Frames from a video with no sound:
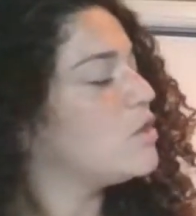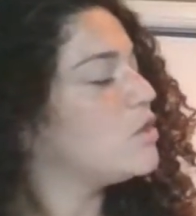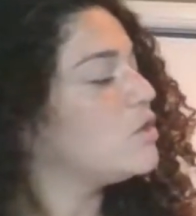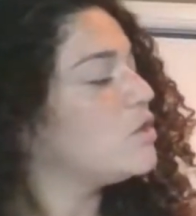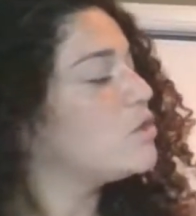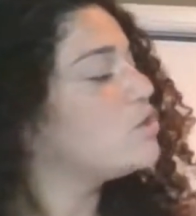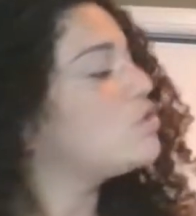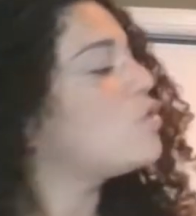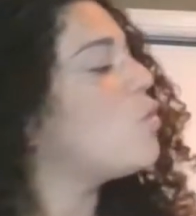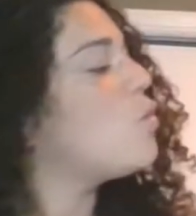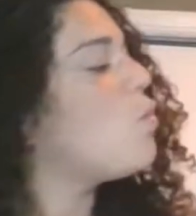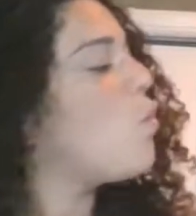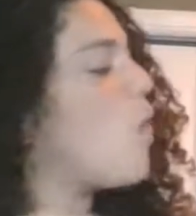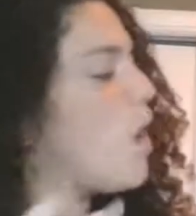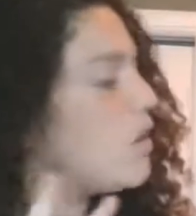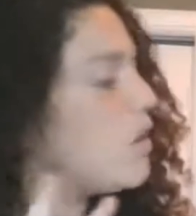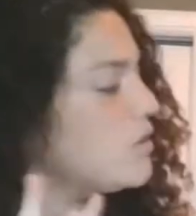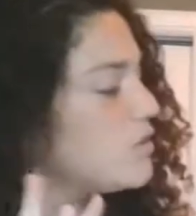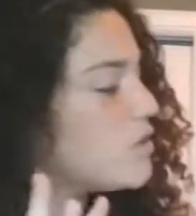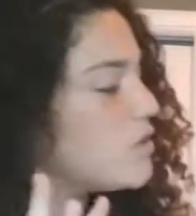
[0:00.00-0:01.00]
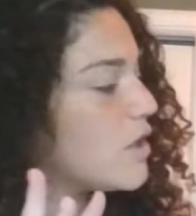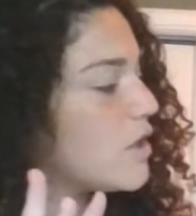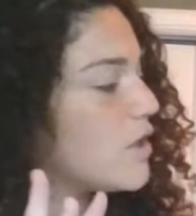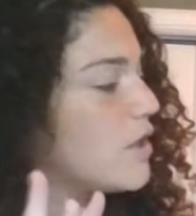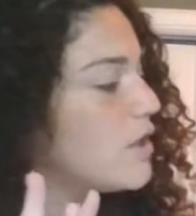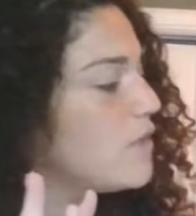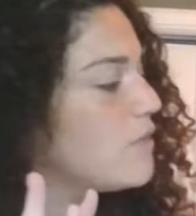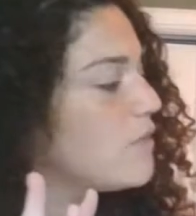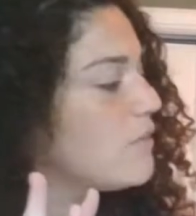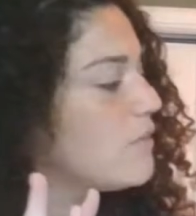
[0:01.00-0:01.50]
So
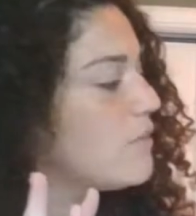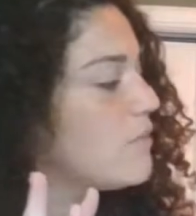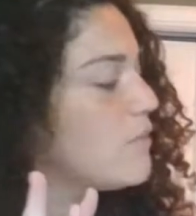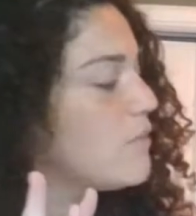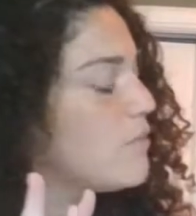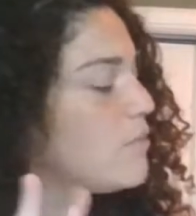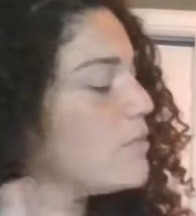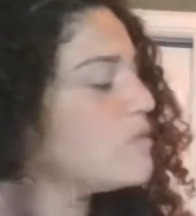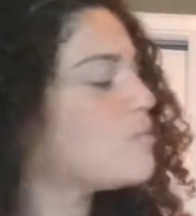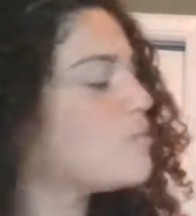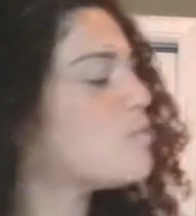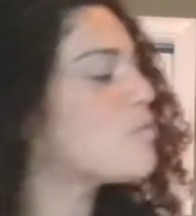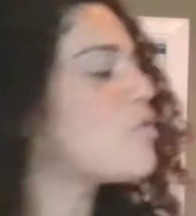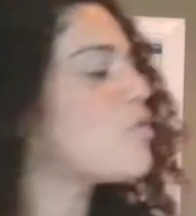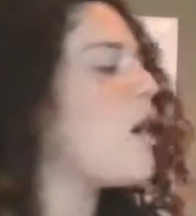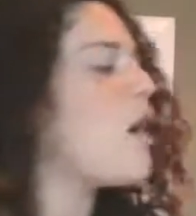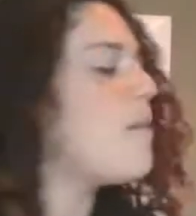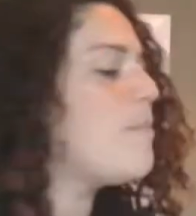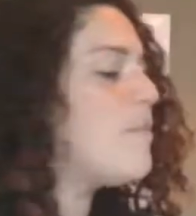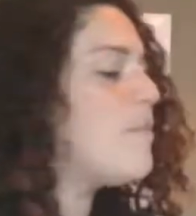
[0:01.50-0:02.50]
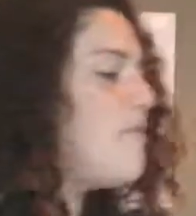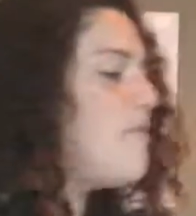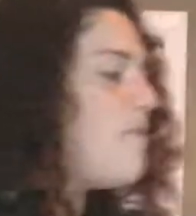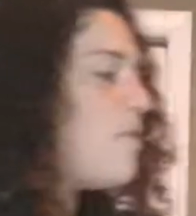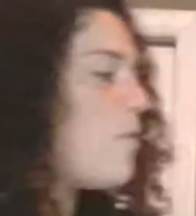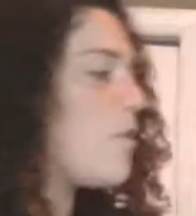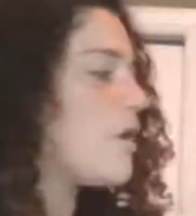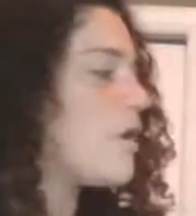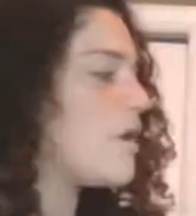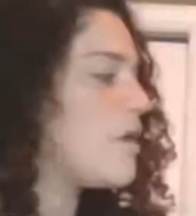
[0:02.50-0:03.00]
Walter was brought
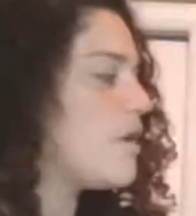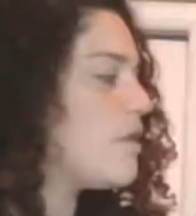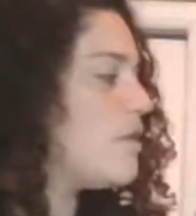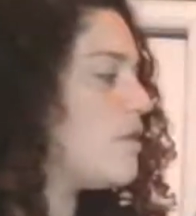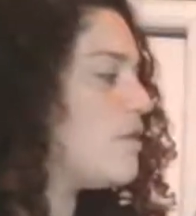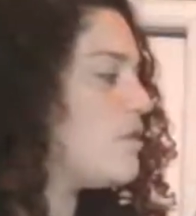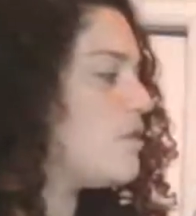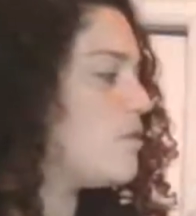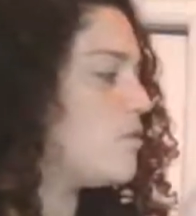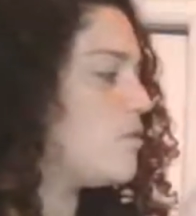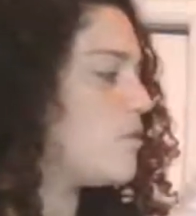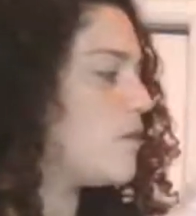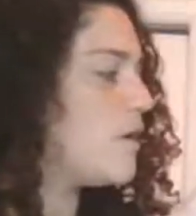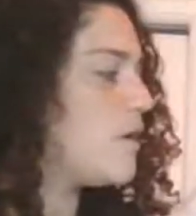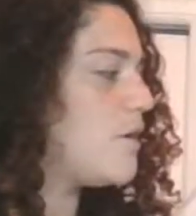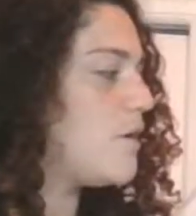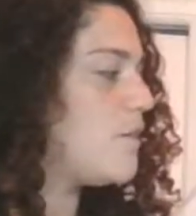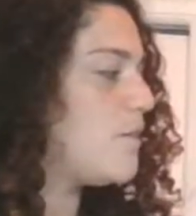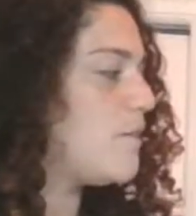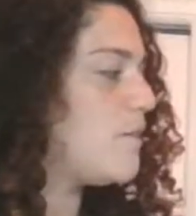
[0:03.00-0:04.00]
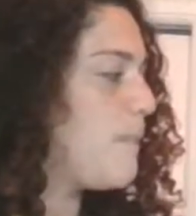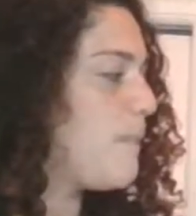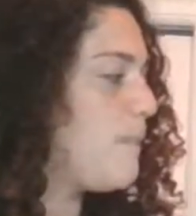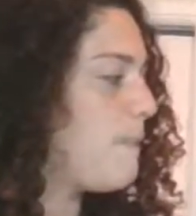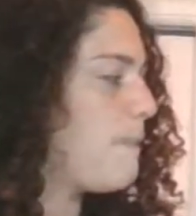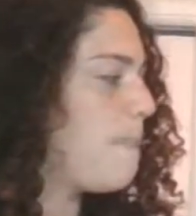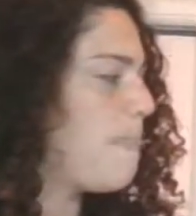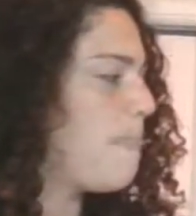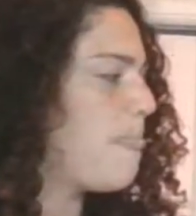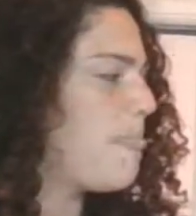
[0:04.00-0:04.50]
before the Duke.
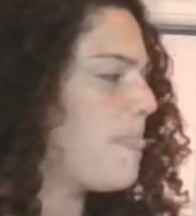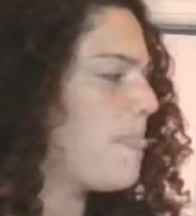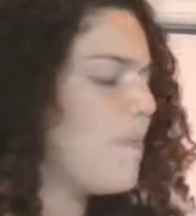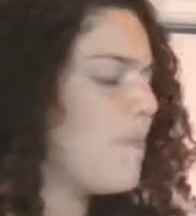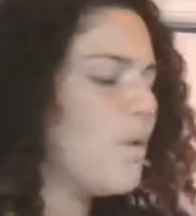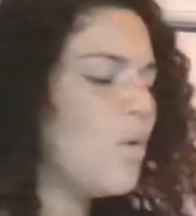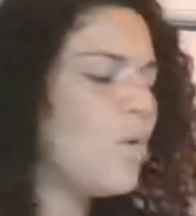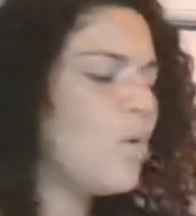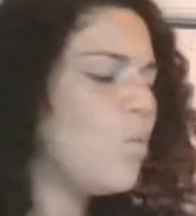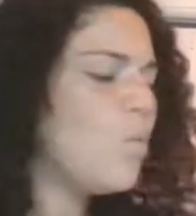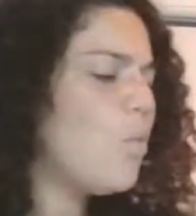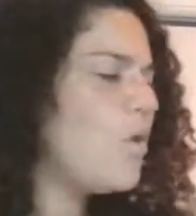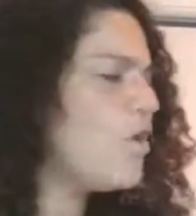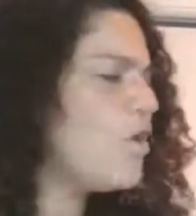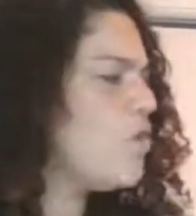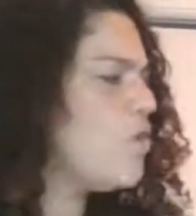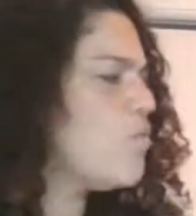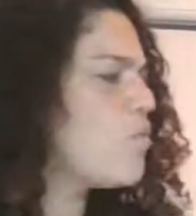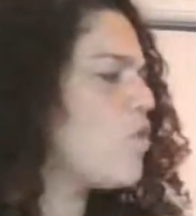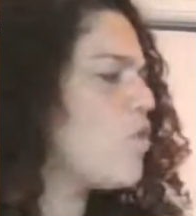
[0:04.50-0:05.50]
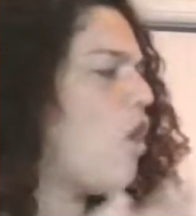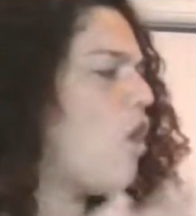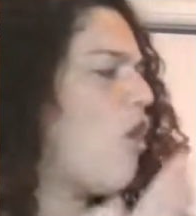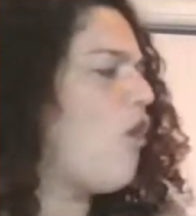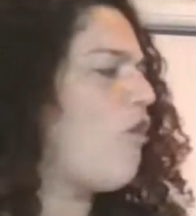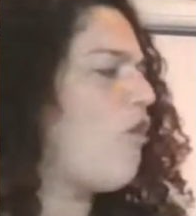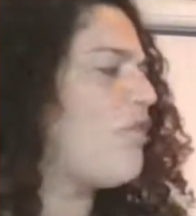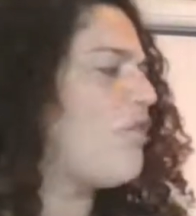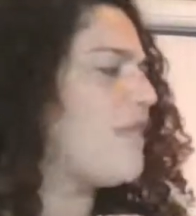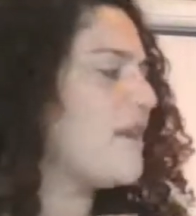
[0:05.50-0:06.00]
"What do you
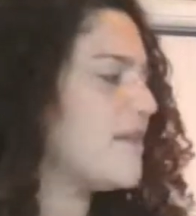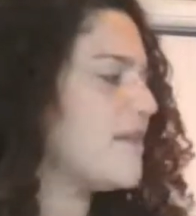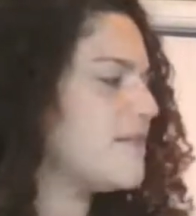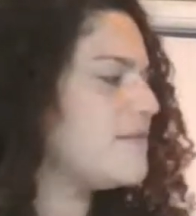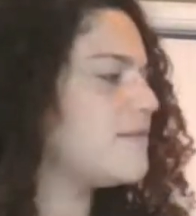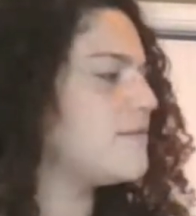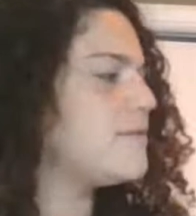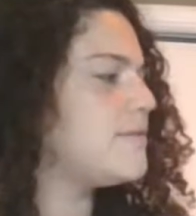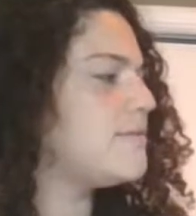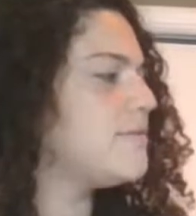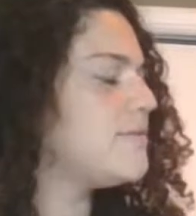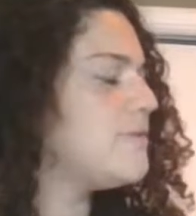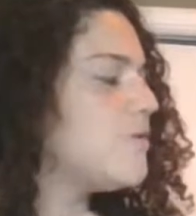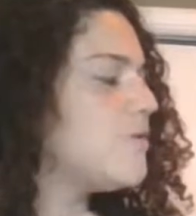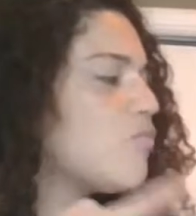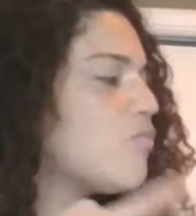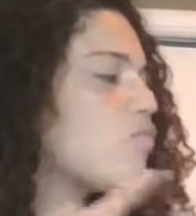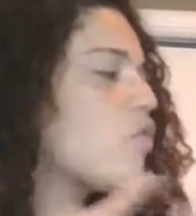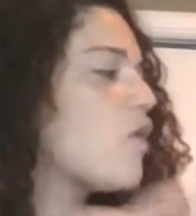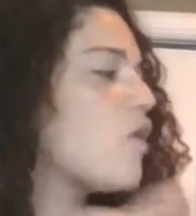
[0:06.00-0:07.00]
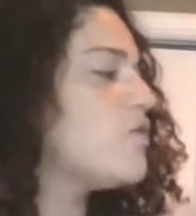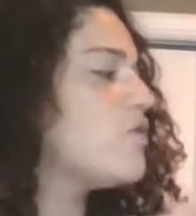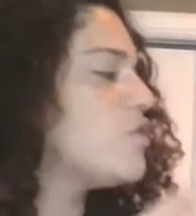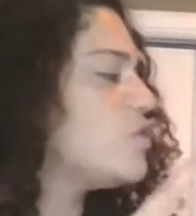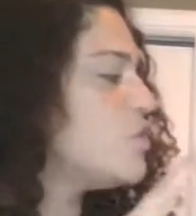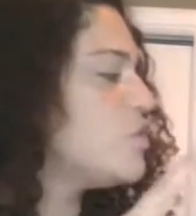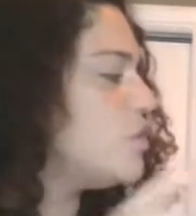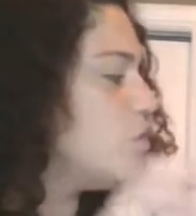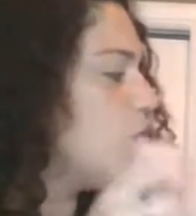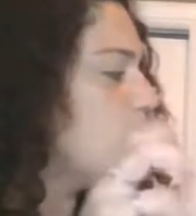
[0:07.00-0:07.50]
call this?" roared the
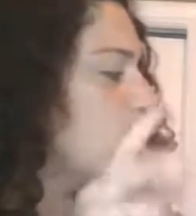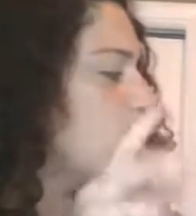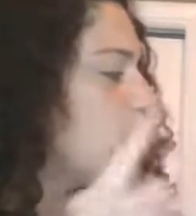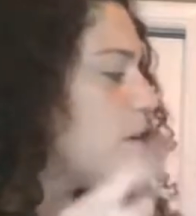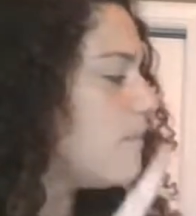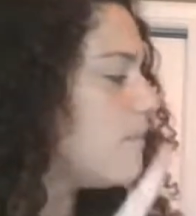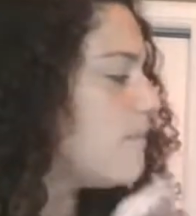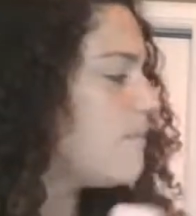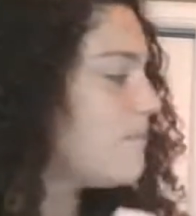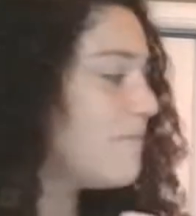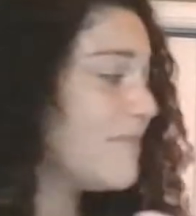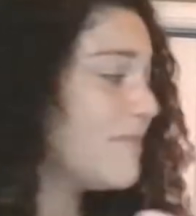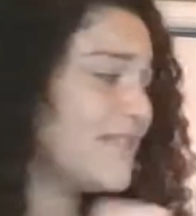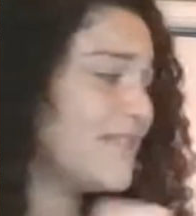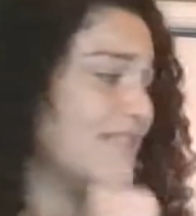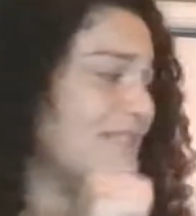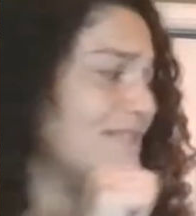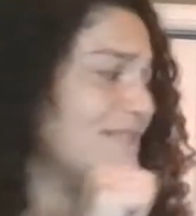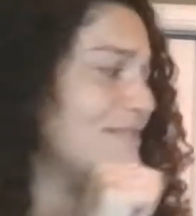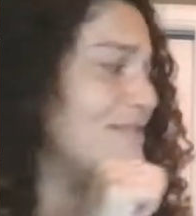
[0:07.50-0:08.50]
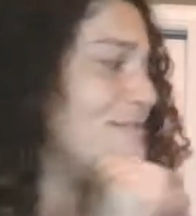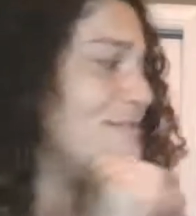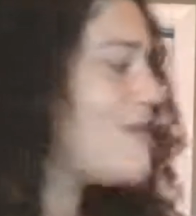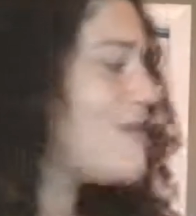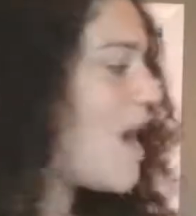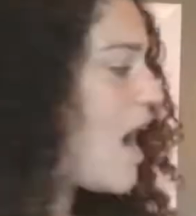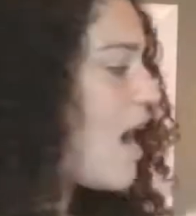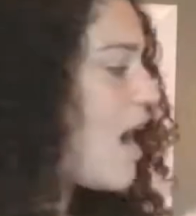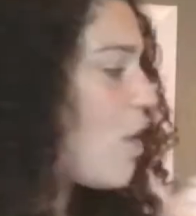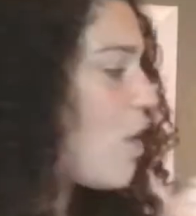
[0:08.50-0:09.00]
Duke. "This is
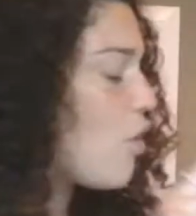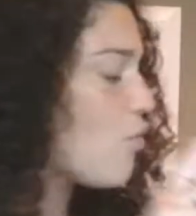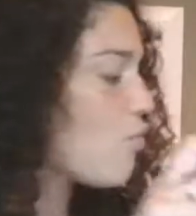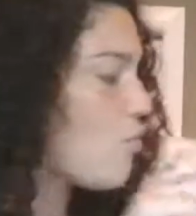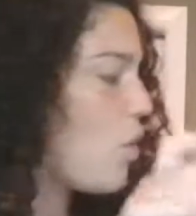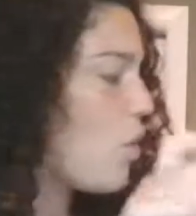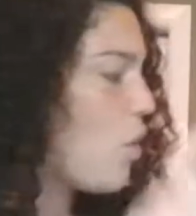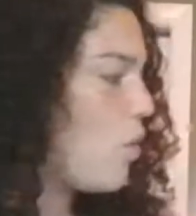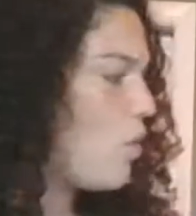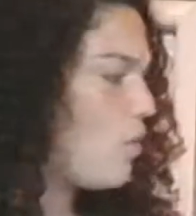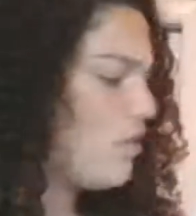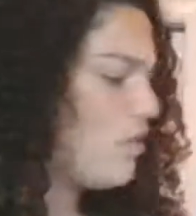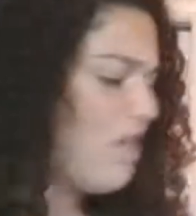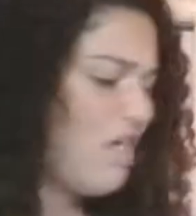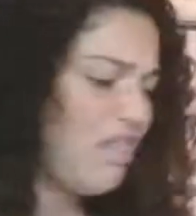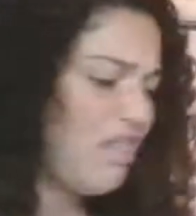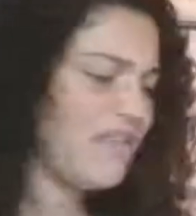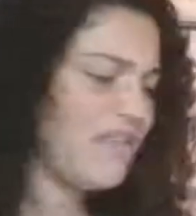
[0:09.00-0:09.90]
not a roll.